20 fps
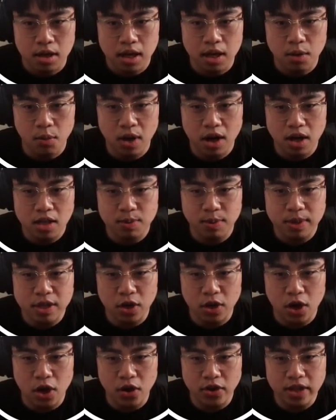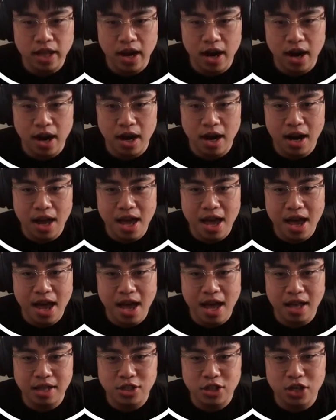He wants me Bro, to go there.
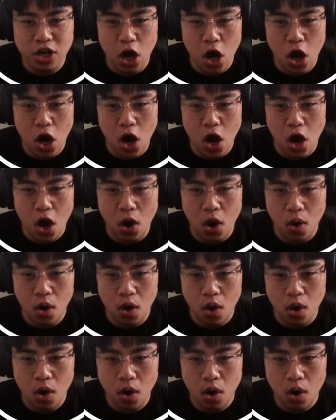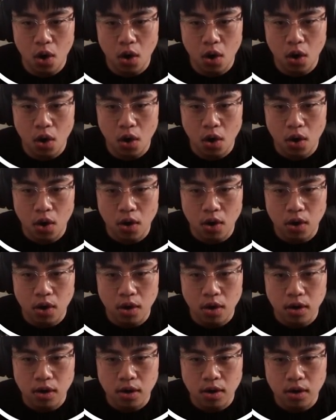Let's go. Let's go.
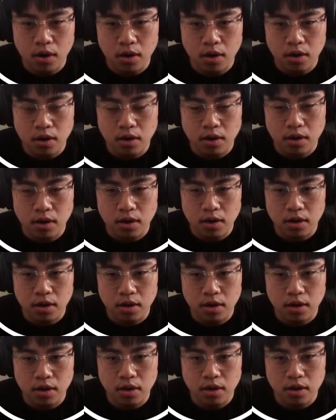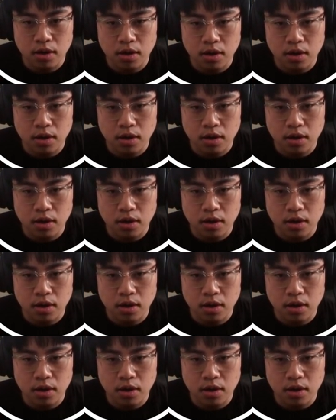Oh no.